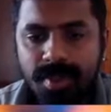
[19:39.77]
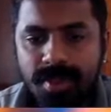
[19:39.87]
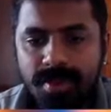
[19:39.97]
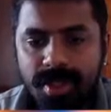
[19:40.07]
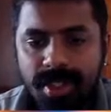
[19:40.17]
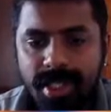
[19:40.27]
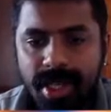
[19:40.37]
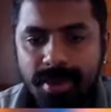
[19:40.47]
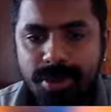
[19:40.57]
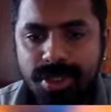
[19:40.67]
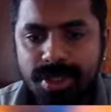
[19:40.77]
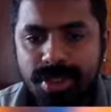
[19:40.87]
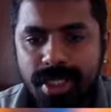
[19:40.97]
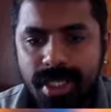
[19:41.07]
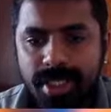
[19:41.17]
You can capture,
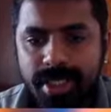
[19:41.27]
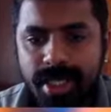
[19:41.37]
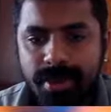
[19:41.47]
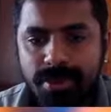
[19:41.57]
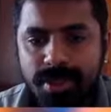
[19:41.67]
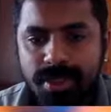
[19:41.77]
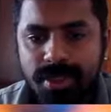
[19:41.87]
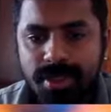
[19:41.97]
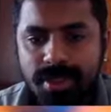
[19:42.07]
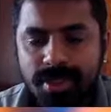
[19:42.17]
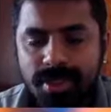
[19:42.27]
knight captures.